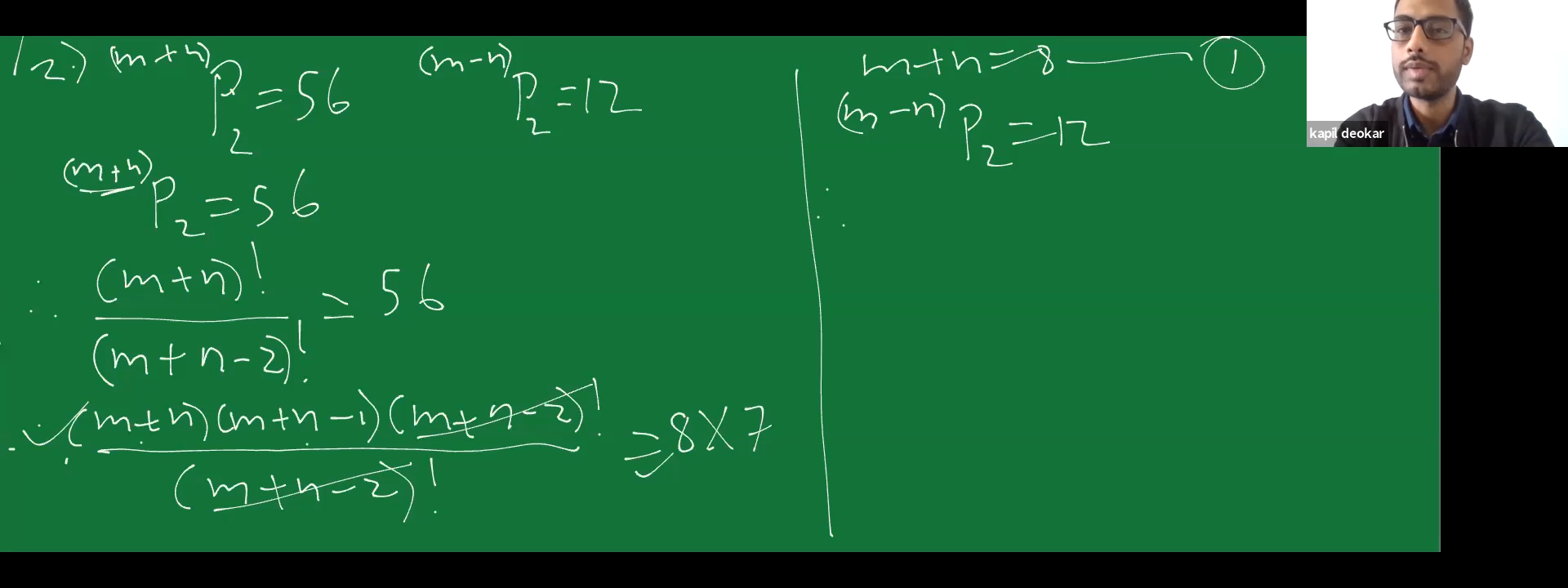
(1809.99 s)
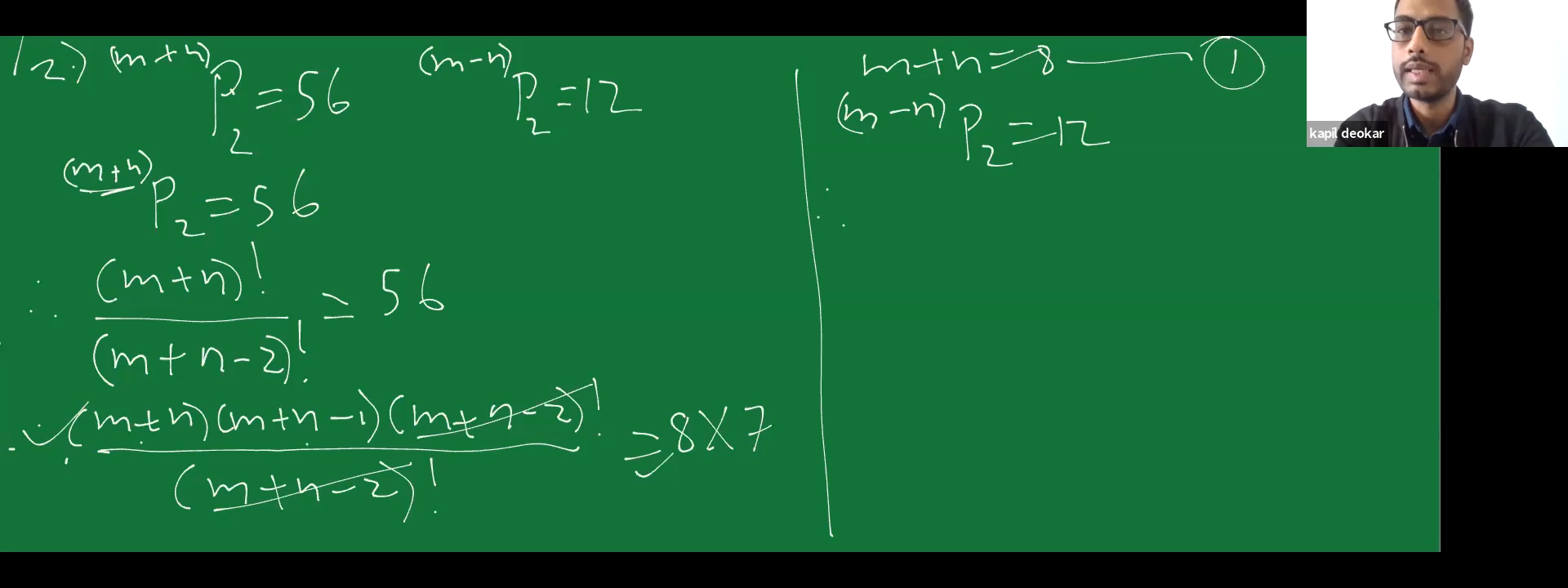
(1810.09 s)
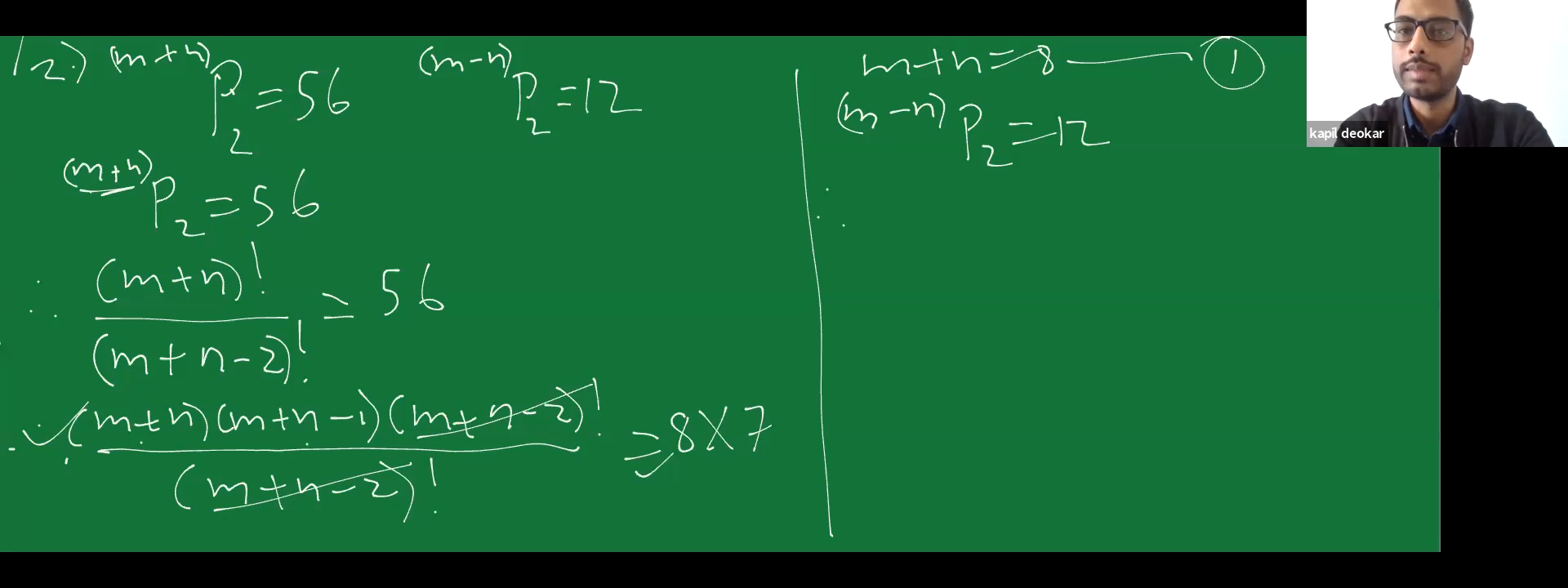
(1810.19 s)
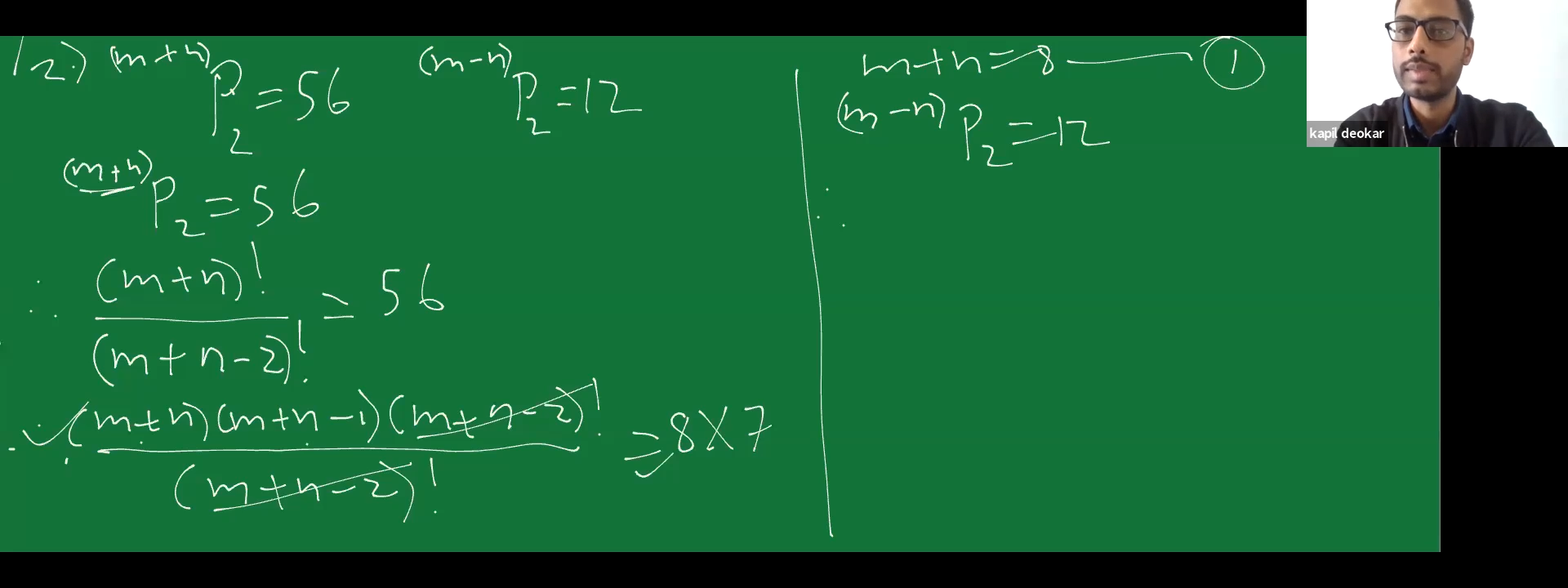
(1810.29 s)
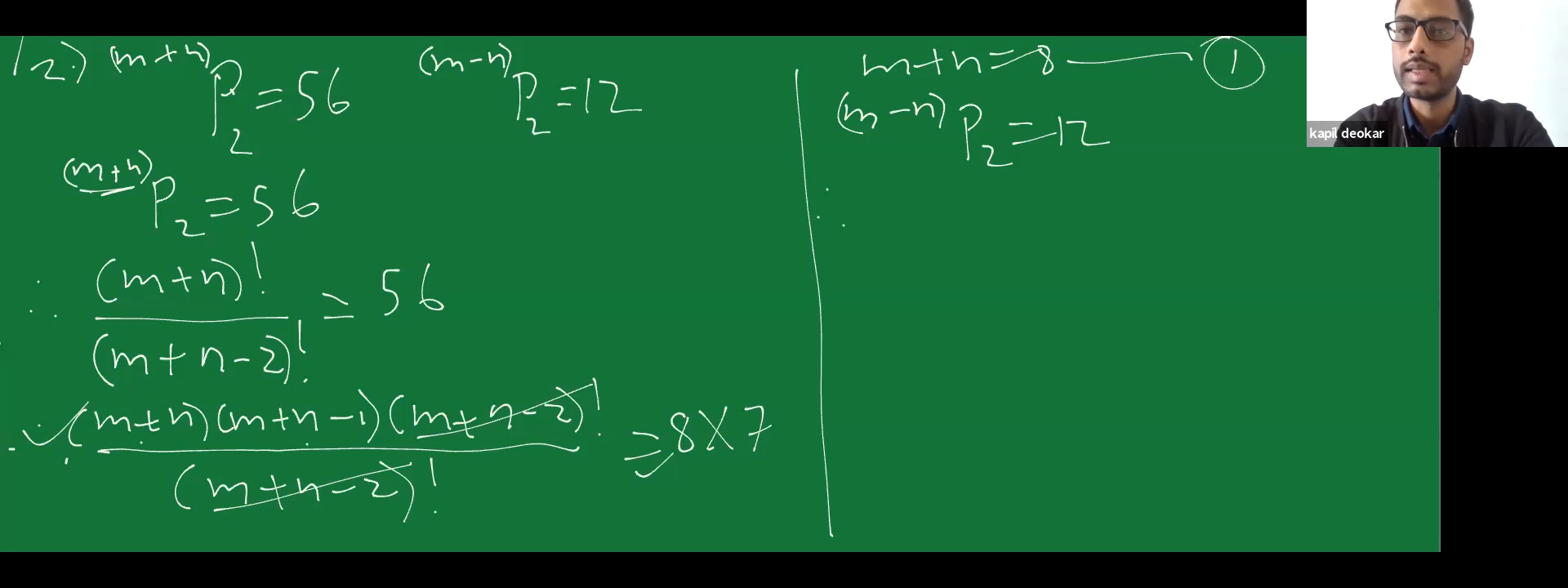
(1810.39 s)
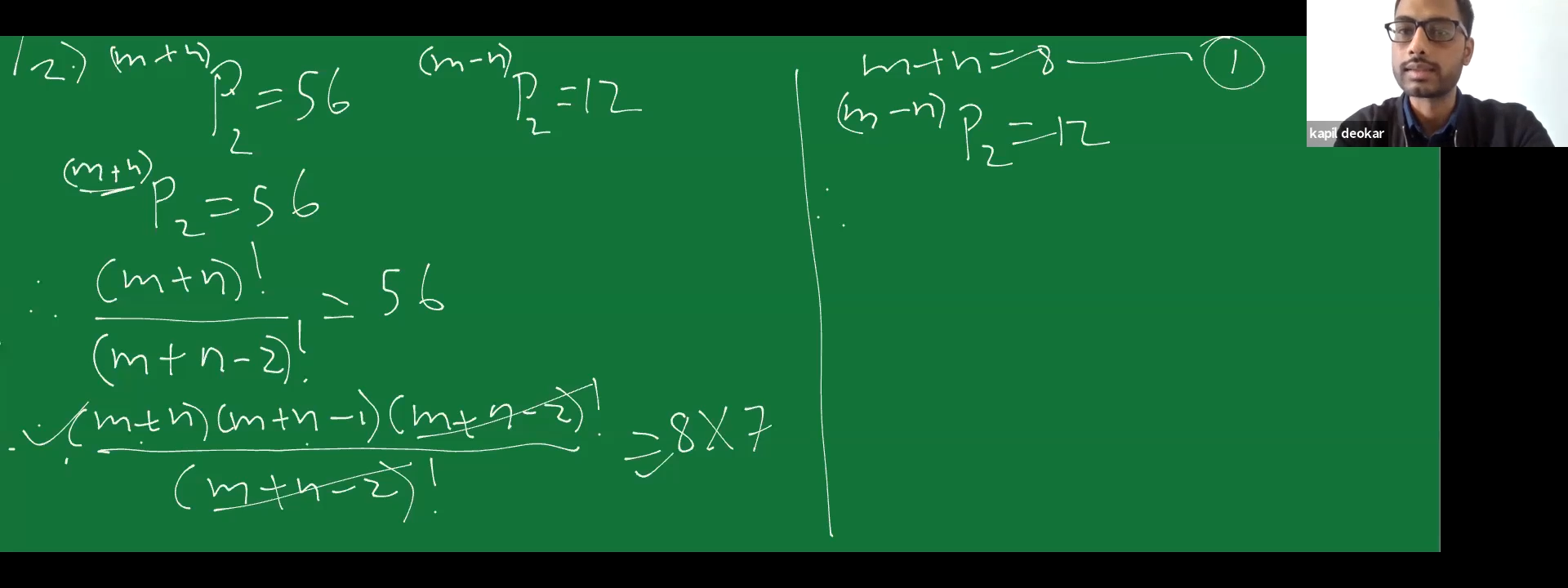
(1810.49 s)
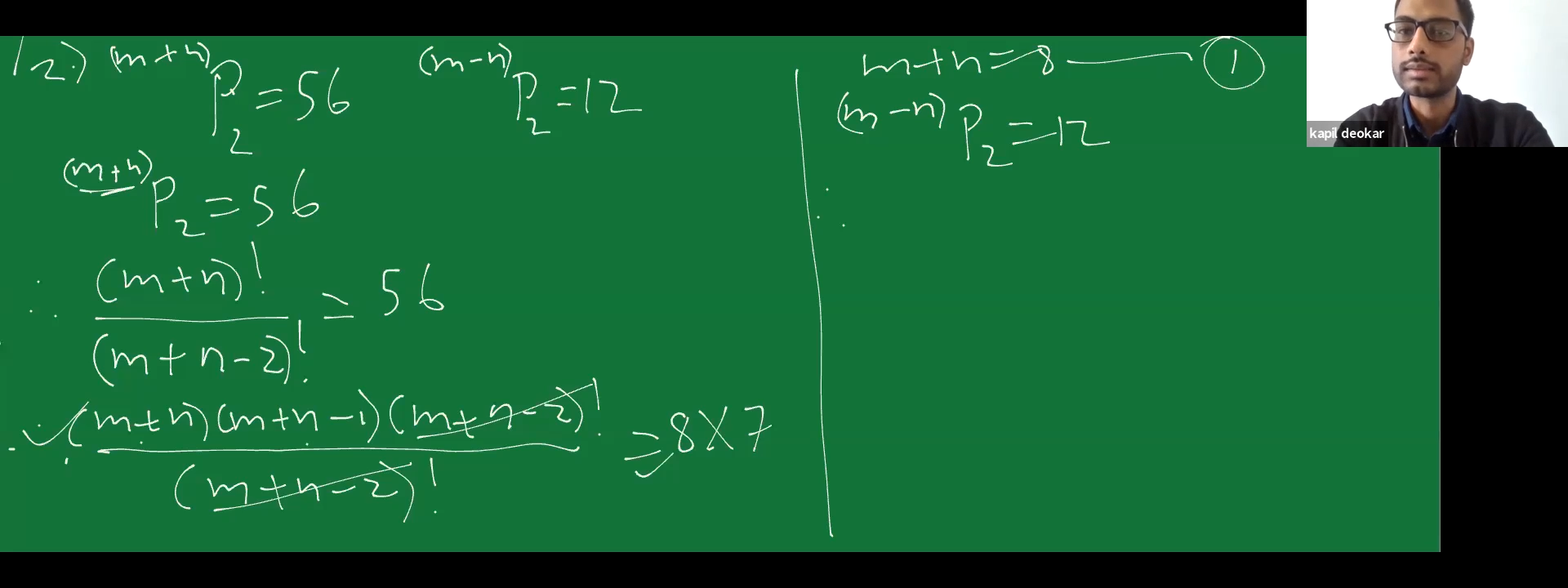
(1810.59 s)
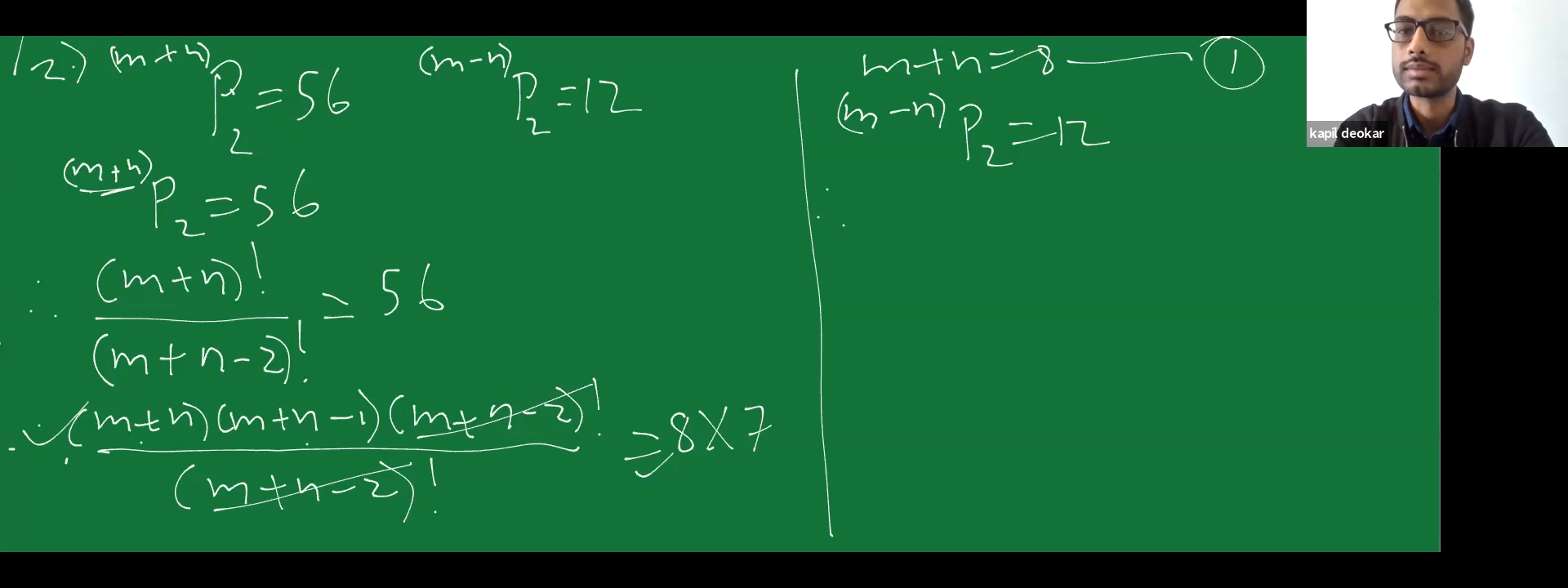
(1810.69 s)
NPR.